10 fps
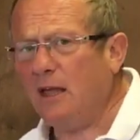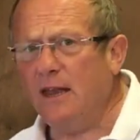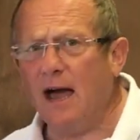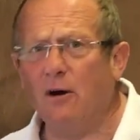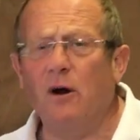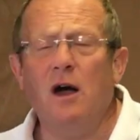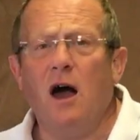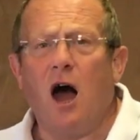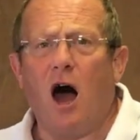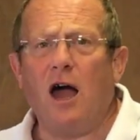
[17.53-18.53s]
Now,
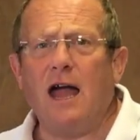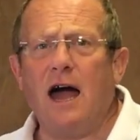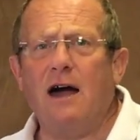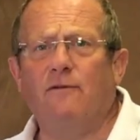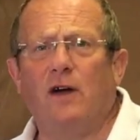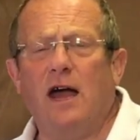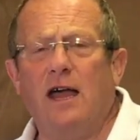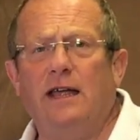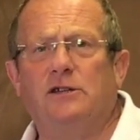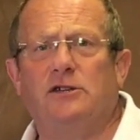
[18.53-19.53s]
I have
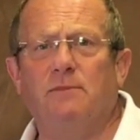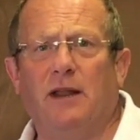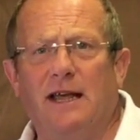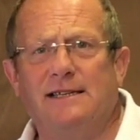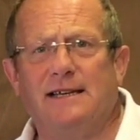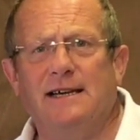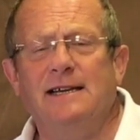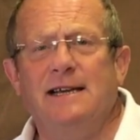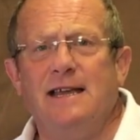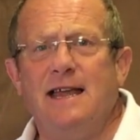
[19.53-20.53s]
a simulator
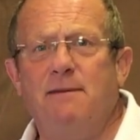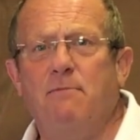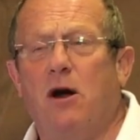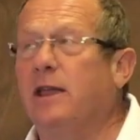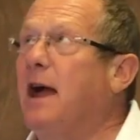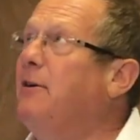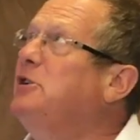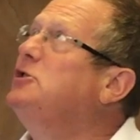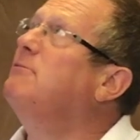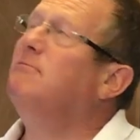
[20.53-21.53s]
in my
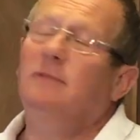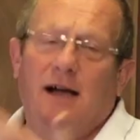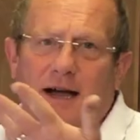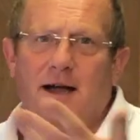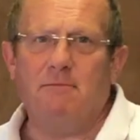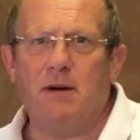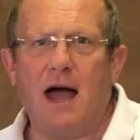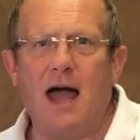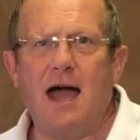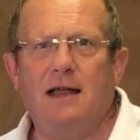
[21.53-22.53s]
garage
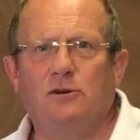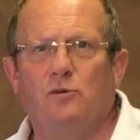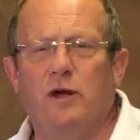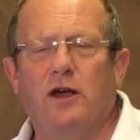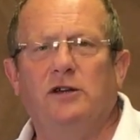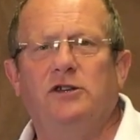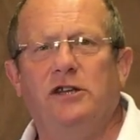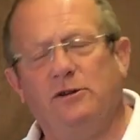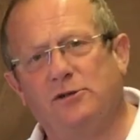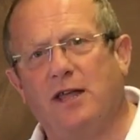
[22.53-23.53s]
and we're going to
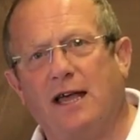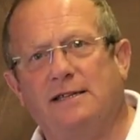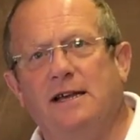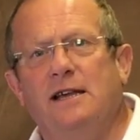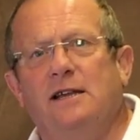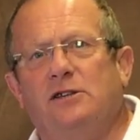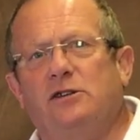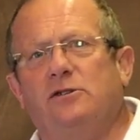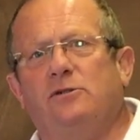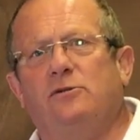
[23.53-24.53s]
use that
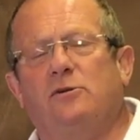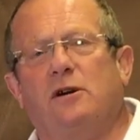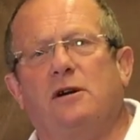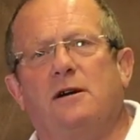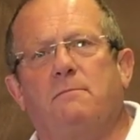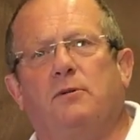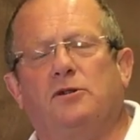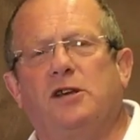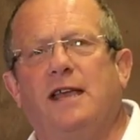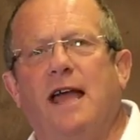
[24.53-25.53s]
to
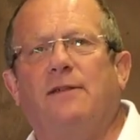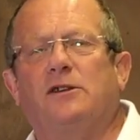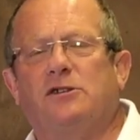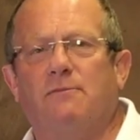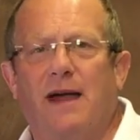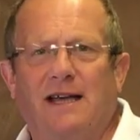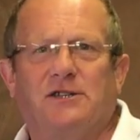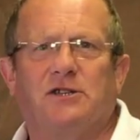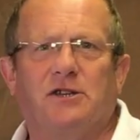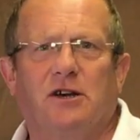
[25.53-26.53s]
put together some
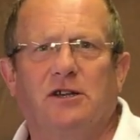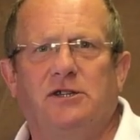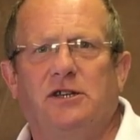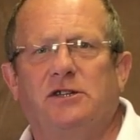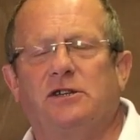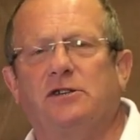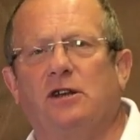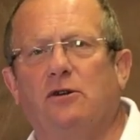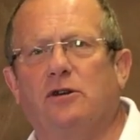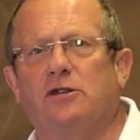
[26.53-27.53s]
exercises and
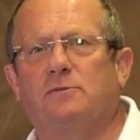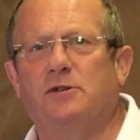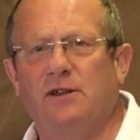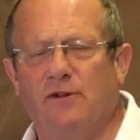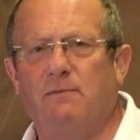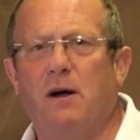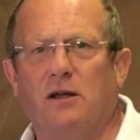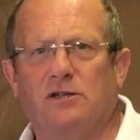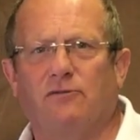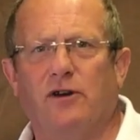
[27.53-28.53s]
to look at specific
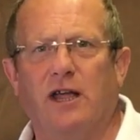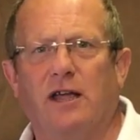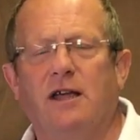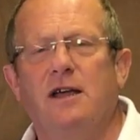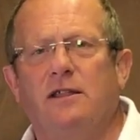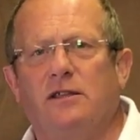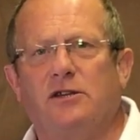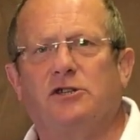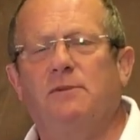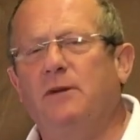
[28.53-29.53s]
parts of ringing that
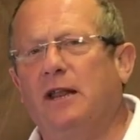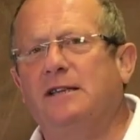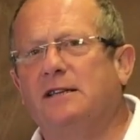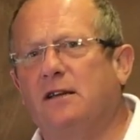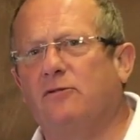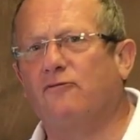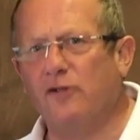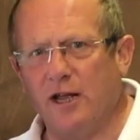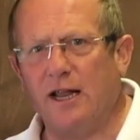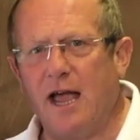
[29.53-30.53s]
a simulator can
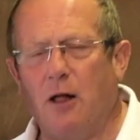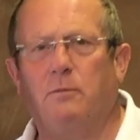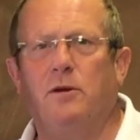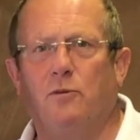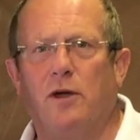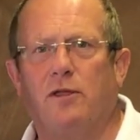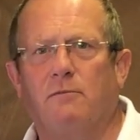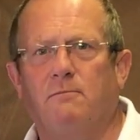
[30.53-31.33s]
really help you with.